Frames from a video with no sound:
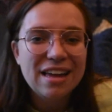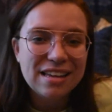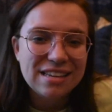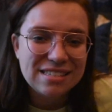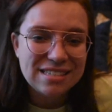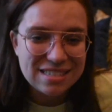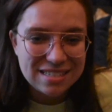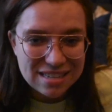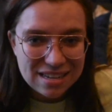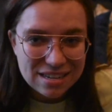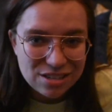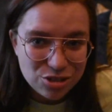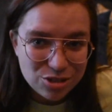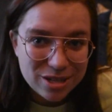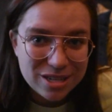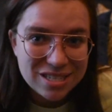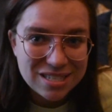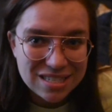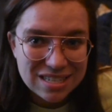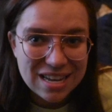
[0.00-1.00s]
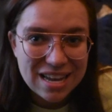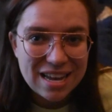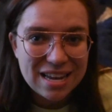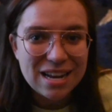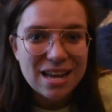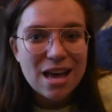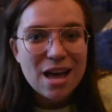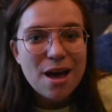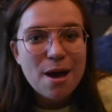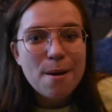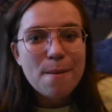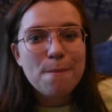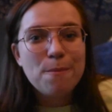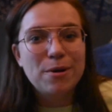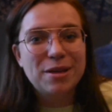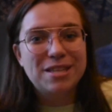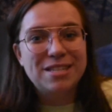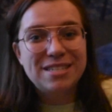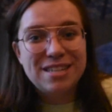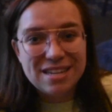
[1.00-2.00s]
disinterested
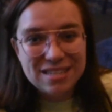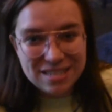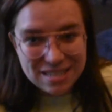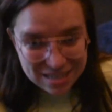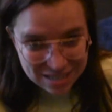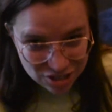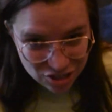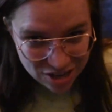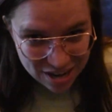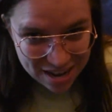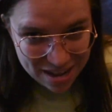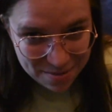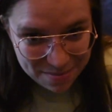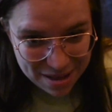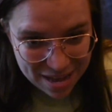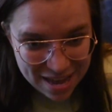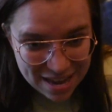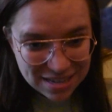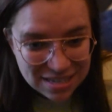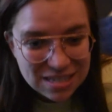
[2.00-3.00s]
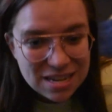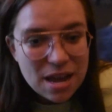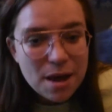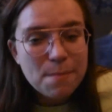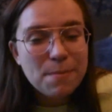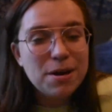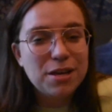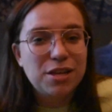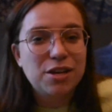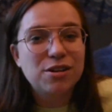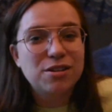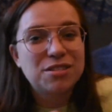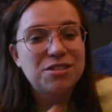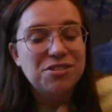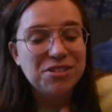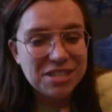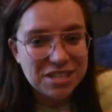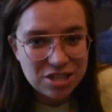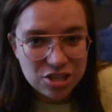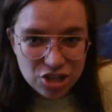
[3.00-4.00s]
with Disenchantment, but you're
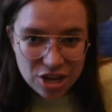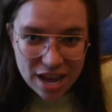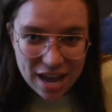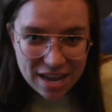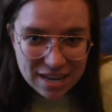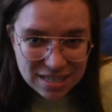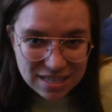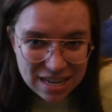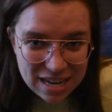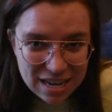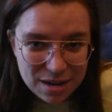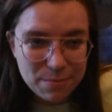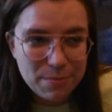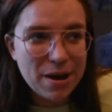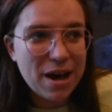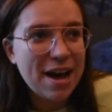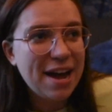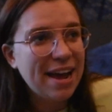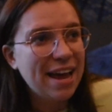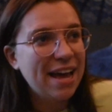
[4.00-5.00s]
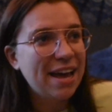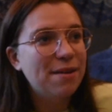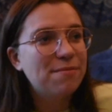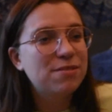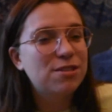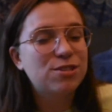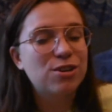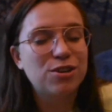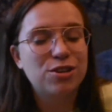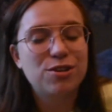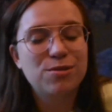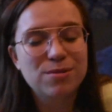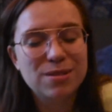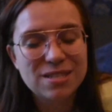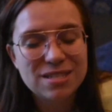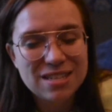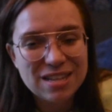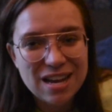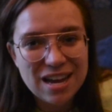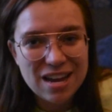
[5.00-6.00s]
still enchanted by it, so you
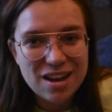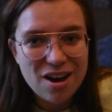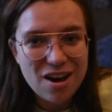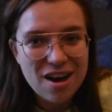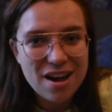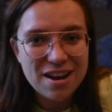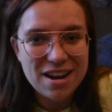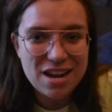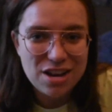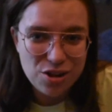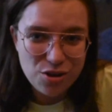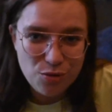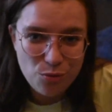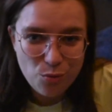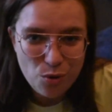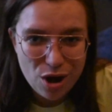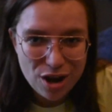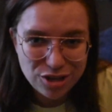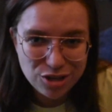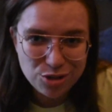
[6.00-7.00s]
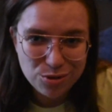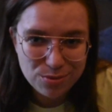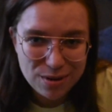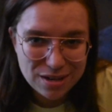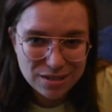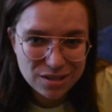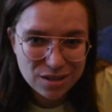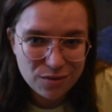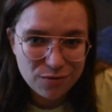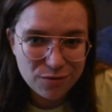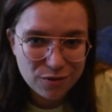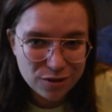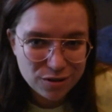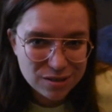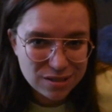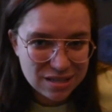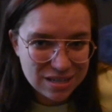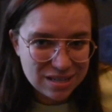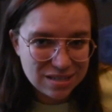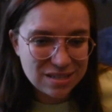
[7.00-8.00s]
stay on and you watch the rest of the first
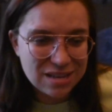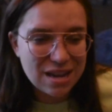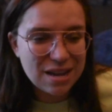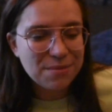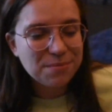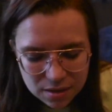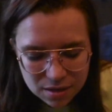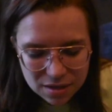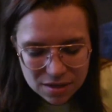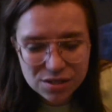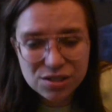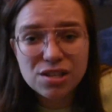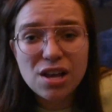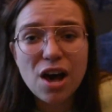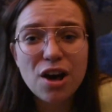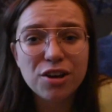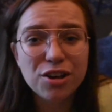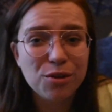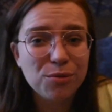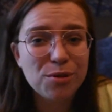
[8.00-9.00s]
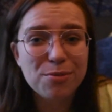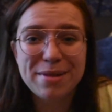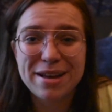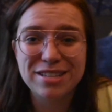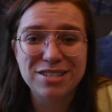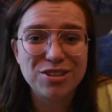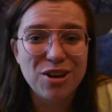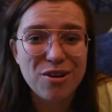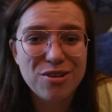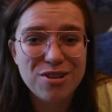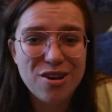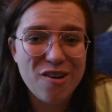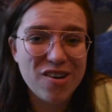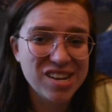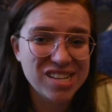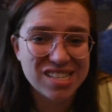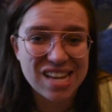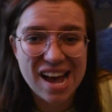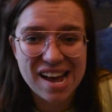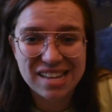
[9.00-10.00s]
season. So your roommates don't know
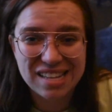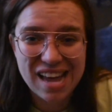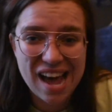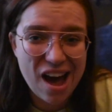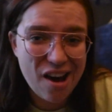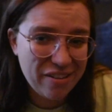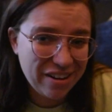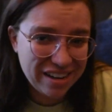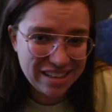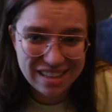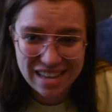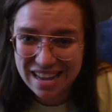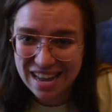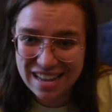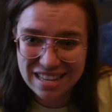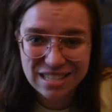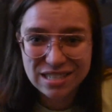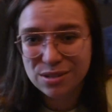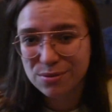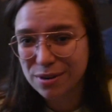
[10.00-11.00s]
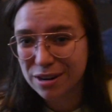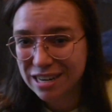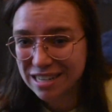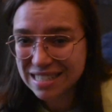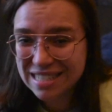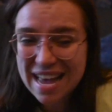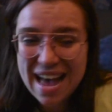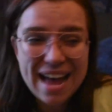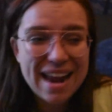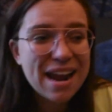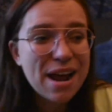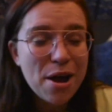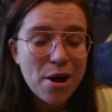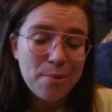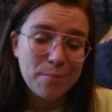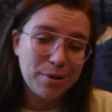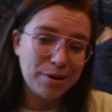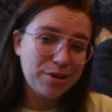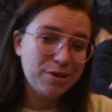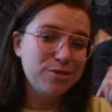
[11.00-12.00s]
exactly how anything ends or where it's at,
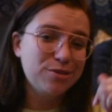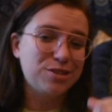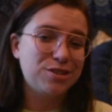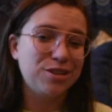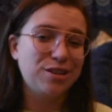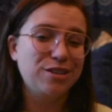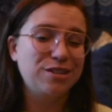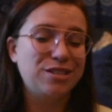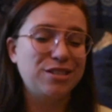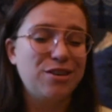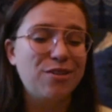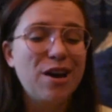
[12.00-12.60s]
but you sure do,